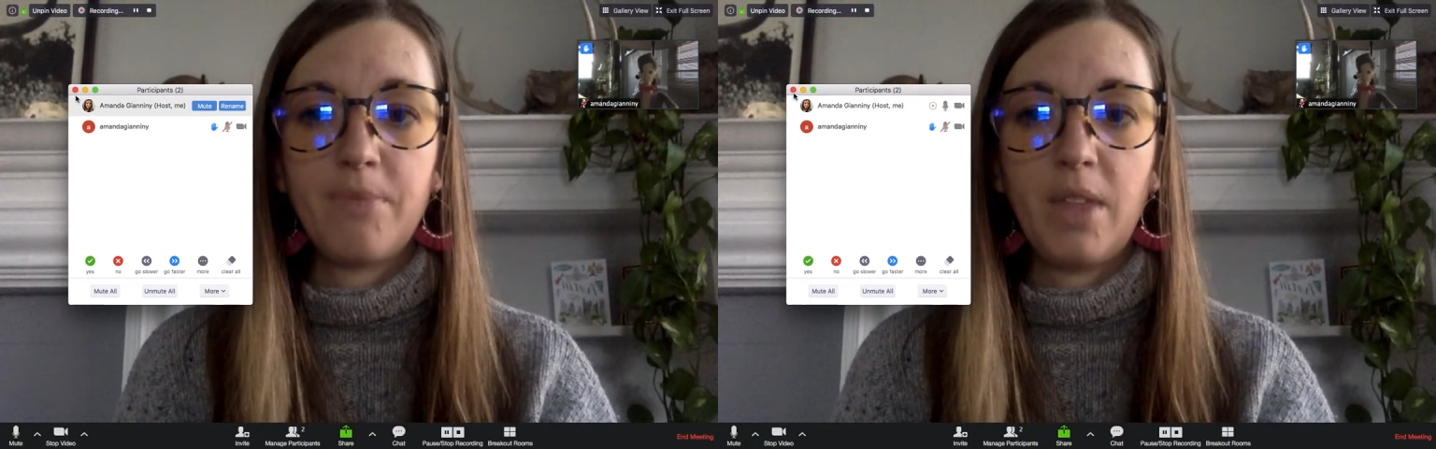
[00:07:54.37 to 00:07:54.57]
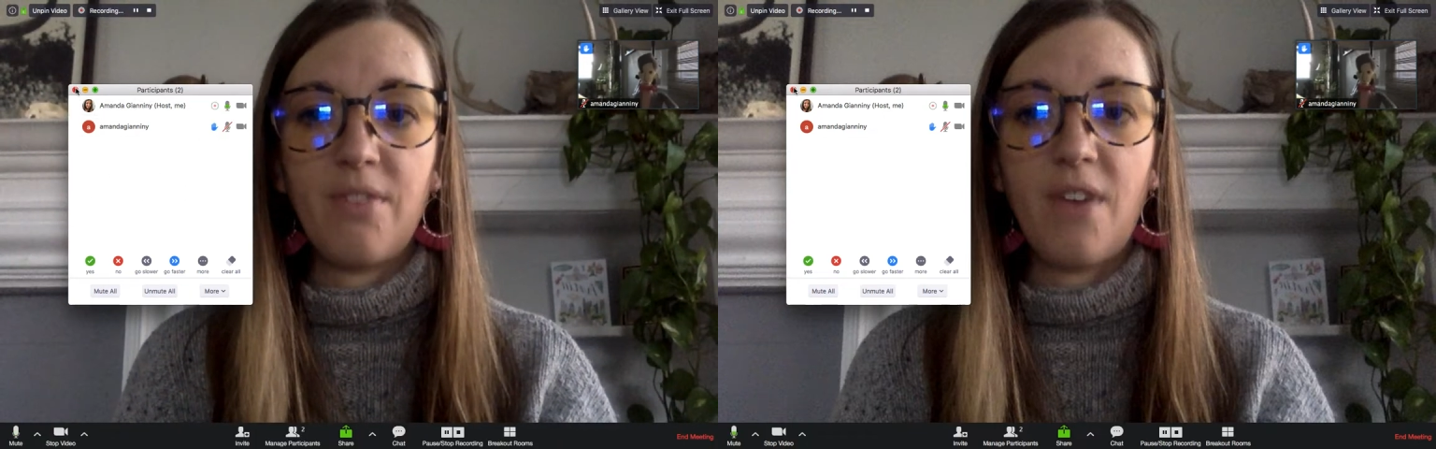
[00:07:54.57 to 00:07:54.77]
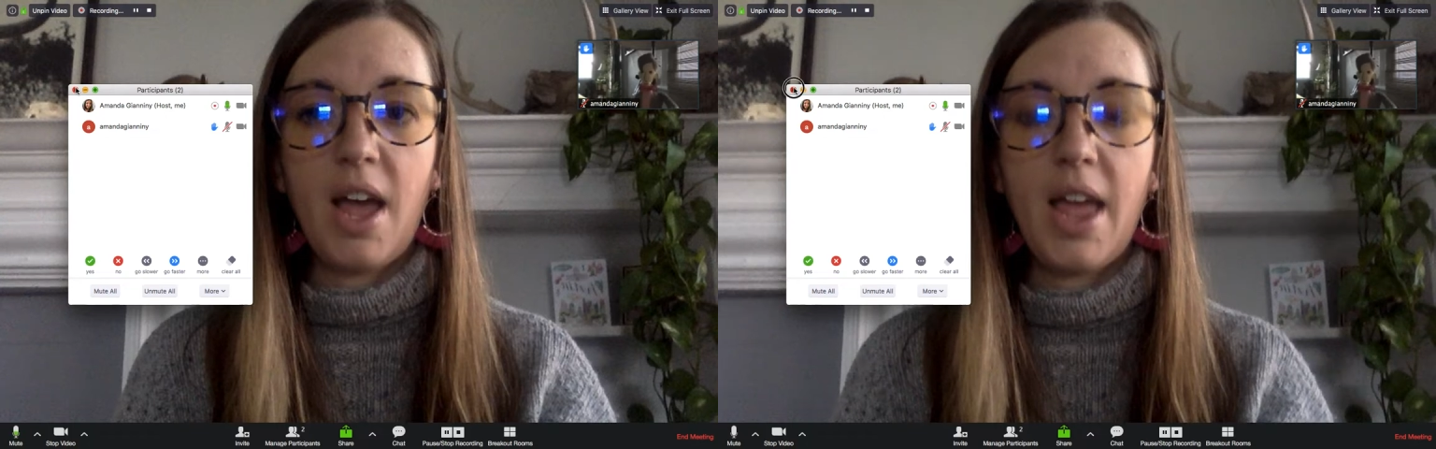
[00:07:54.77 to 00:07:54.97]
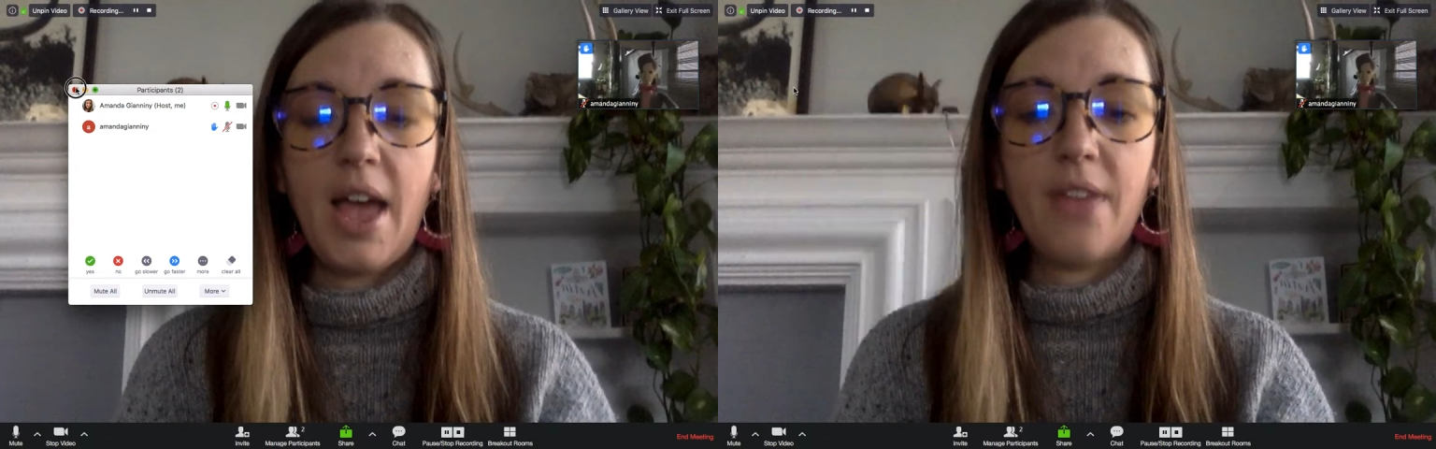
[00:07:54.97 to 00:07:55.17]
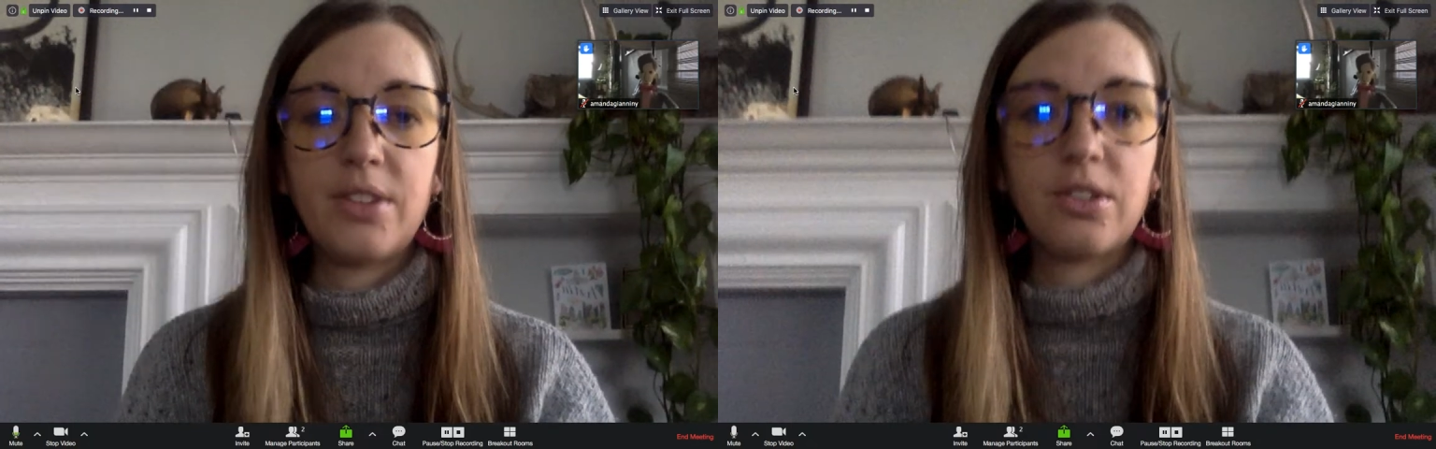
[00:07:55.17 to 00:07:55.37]
If I
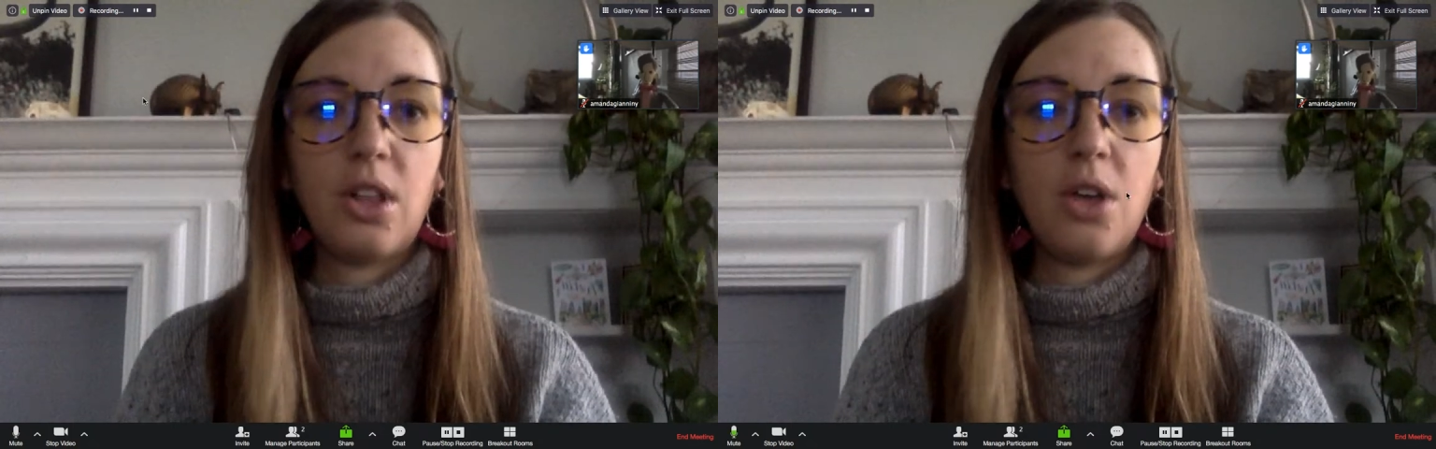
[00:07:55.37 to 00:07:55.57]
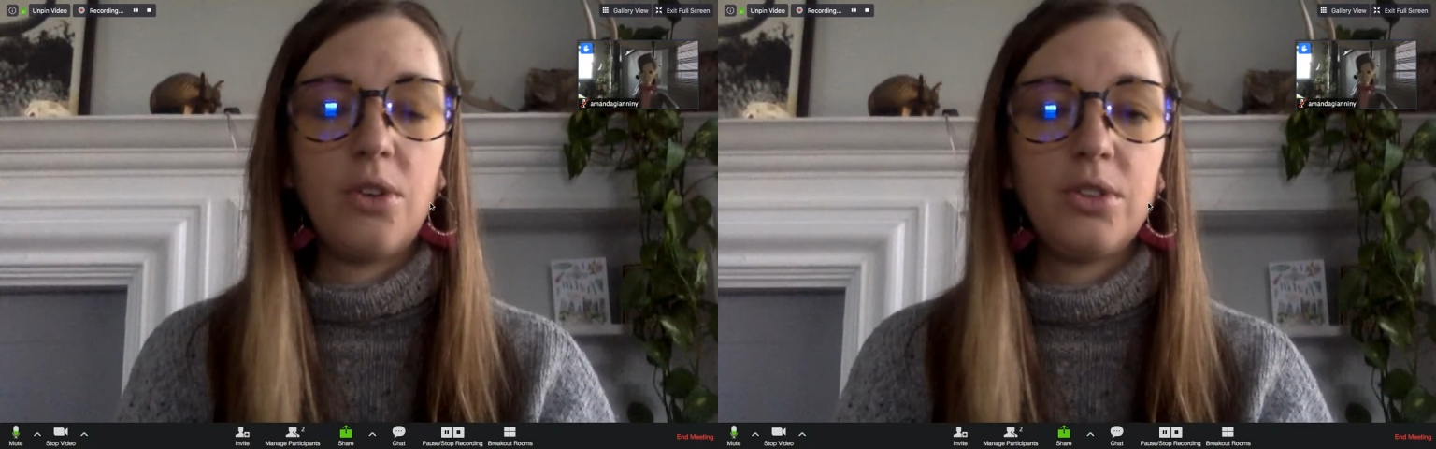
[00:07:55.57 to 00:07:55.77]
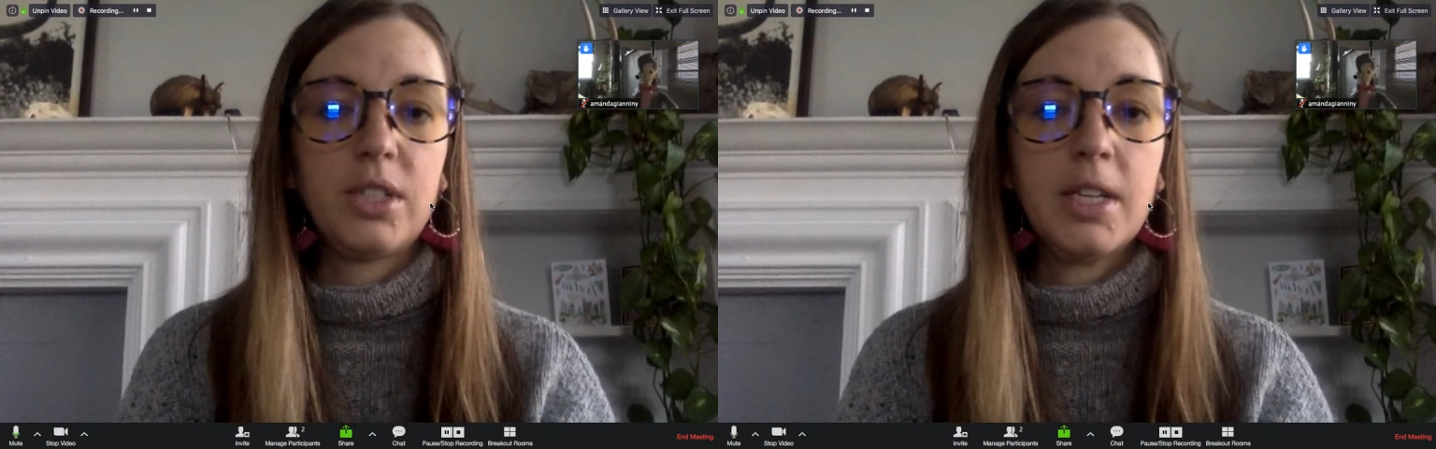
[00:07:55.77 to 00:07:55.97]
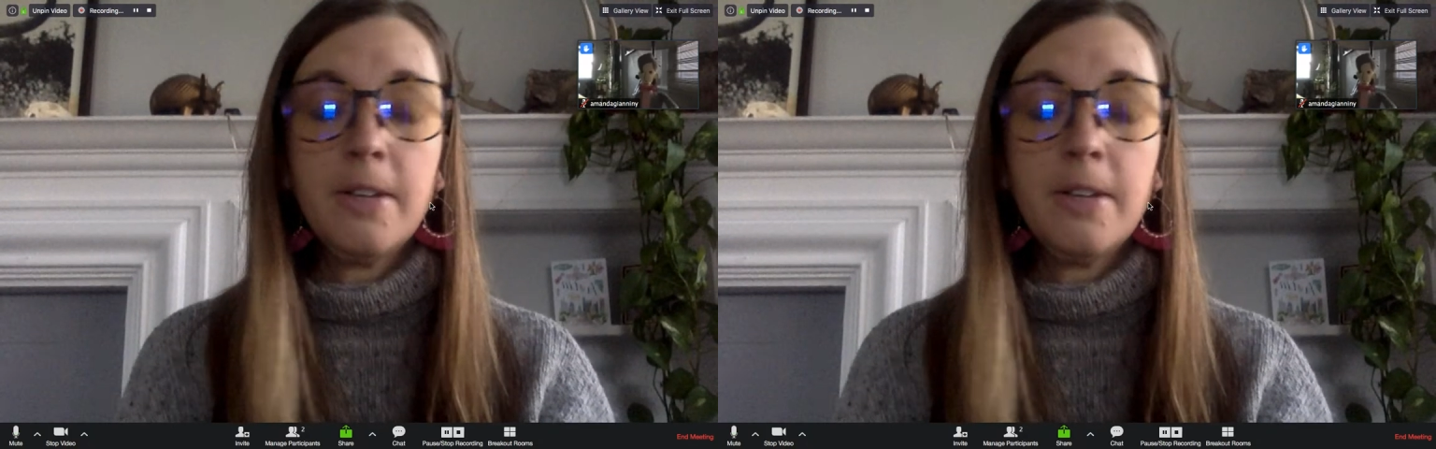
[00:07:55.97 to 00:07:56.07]
have this closed